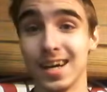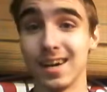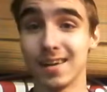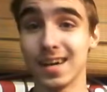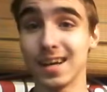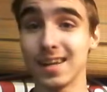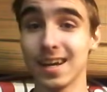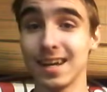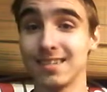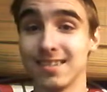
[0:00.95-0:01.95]
Alright
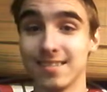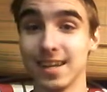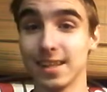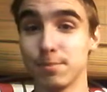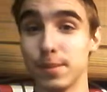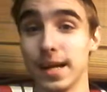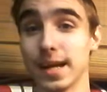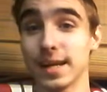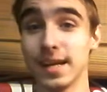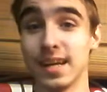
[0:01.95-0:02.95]
guys, it's Nathan
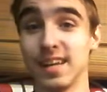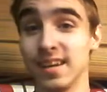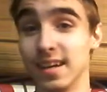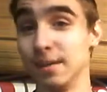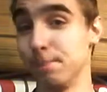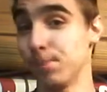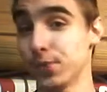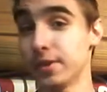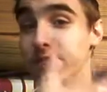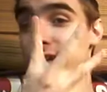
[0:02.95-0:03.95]
back, and uh,
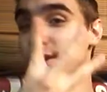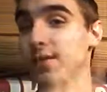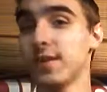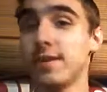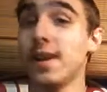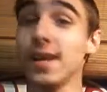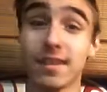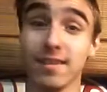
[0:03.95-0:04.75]
third video of the day.